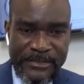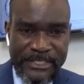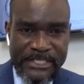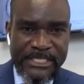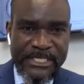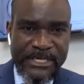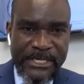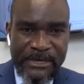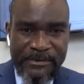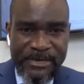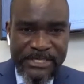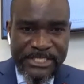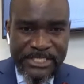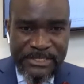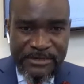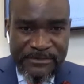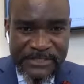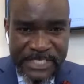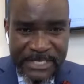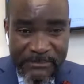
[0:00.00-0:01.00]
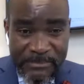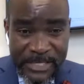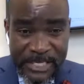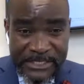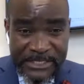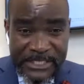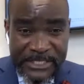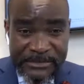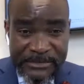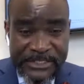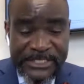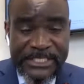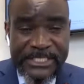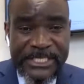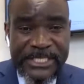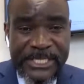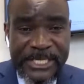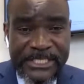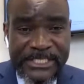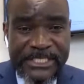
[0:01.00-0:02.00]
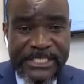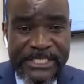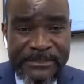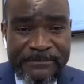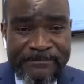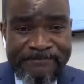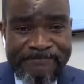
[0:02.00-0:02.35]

declaration of Zambia as a Christian nation.